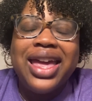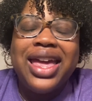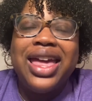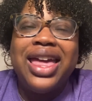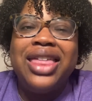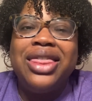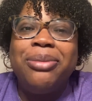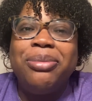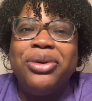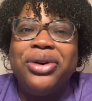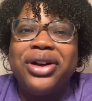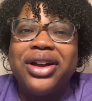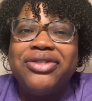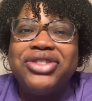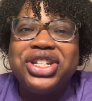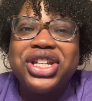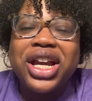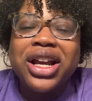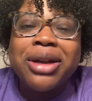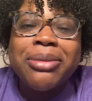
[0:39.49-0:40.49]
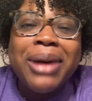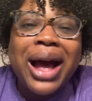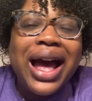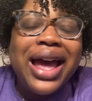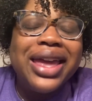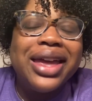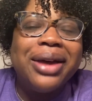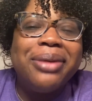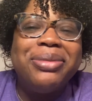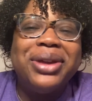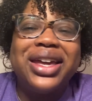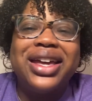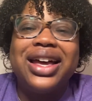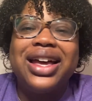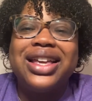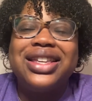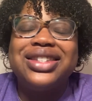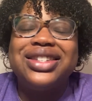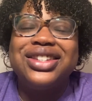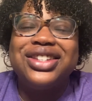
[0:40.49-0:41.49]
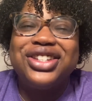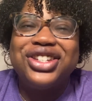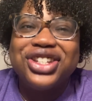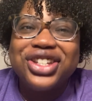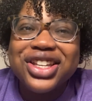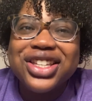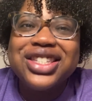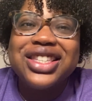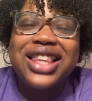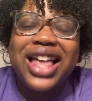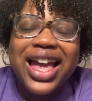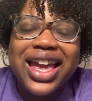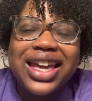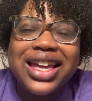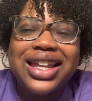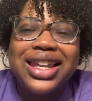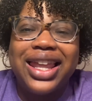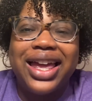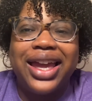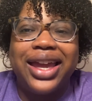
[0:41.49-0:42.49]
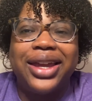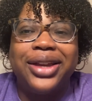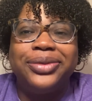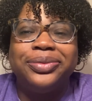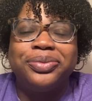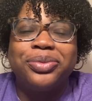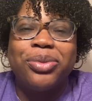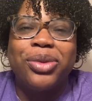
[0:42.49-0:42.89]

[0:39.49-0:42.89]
in the book of Jeremiah because just like clay,